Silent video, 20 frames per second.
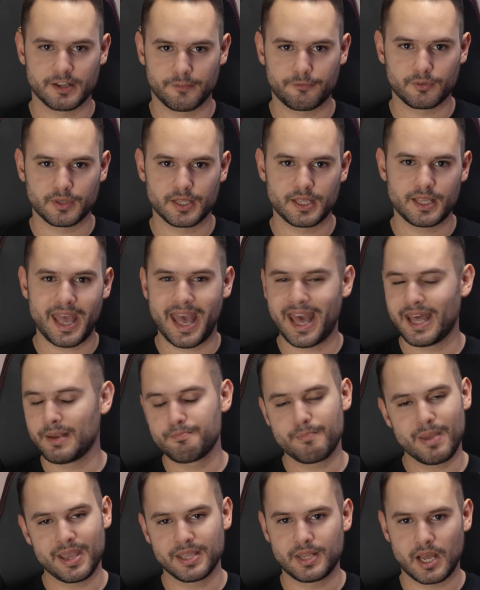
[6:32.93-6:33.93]
differently
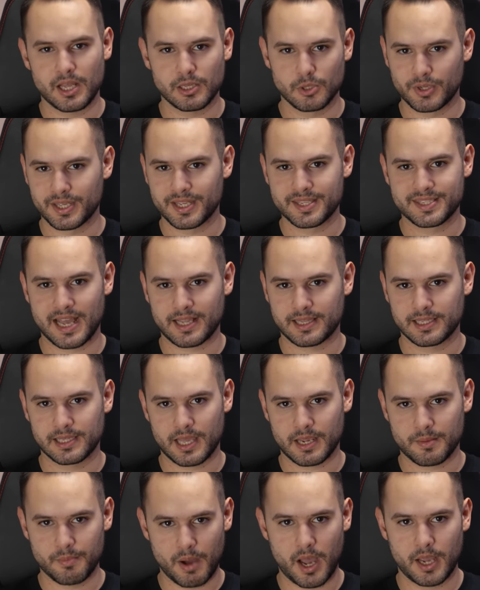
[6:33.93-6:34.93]
and may not look exactly
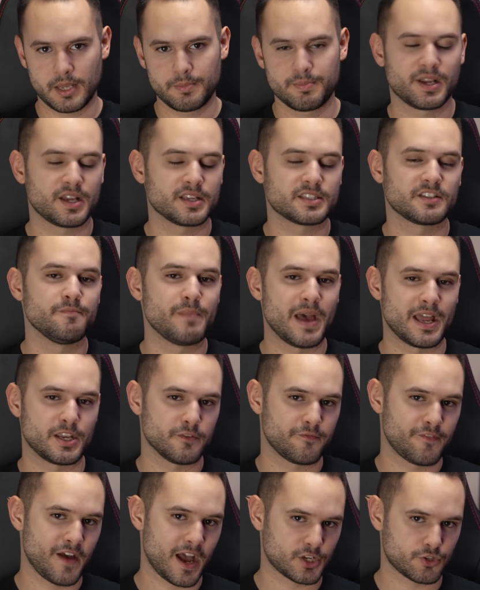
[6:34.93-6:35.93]
like mine because of
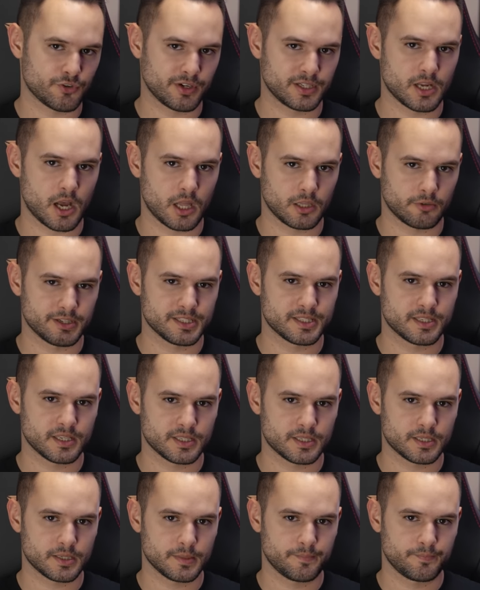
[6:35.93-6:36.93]
manufacturing
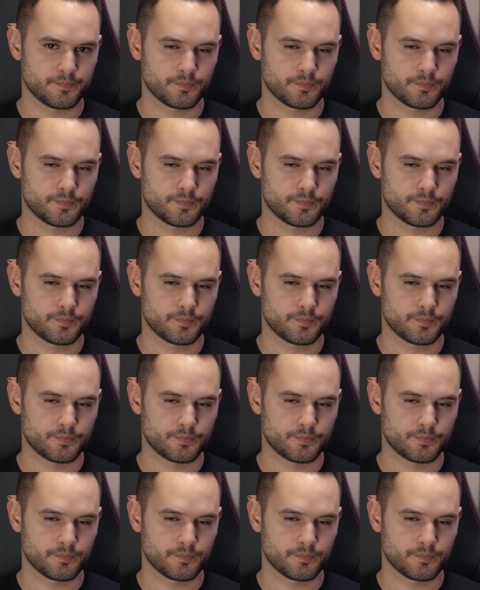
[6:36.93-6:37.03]
tolerances.